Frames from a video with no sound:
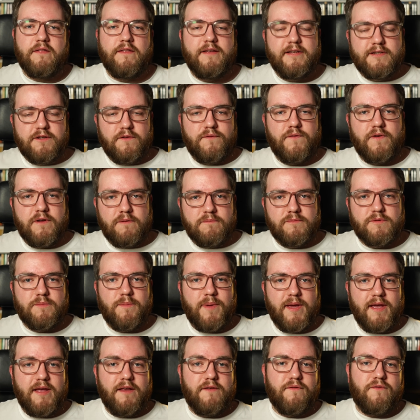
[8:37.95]
These are films
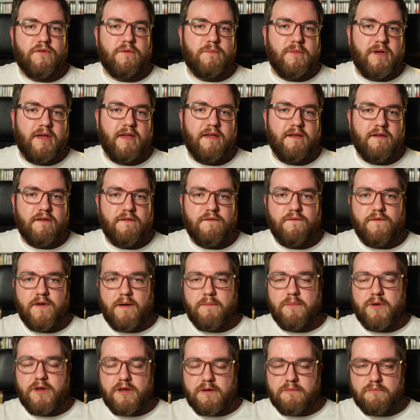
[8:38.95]
made from a
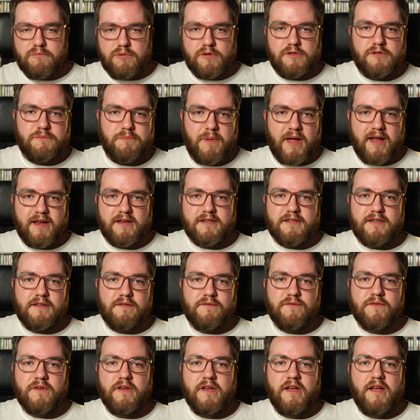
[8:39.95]
feminine
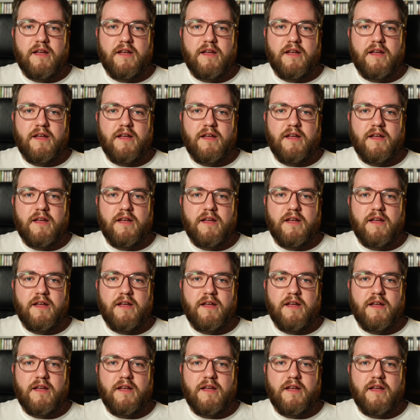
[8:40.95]
perspective.